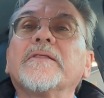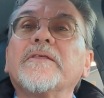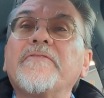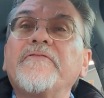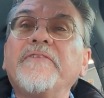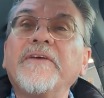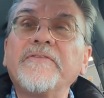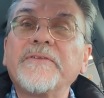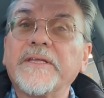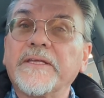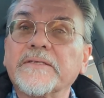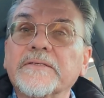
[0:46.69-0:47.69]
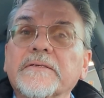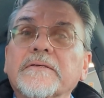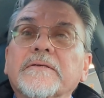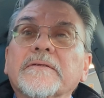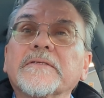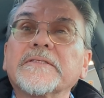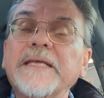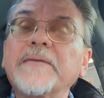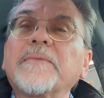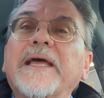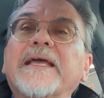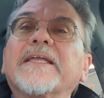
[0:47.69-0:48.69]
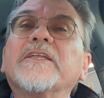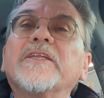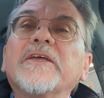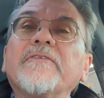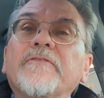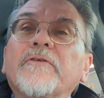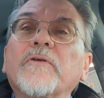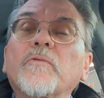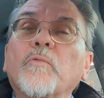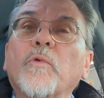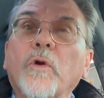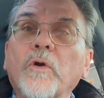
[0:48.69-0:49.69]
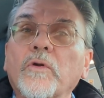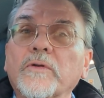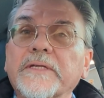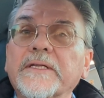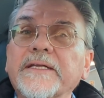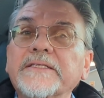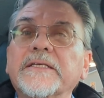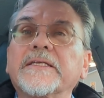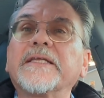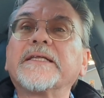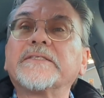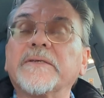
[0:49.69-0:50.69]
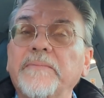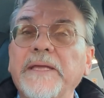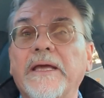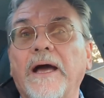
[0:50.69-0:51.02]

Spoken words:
the 50s seemed like a different world, at least it did to me.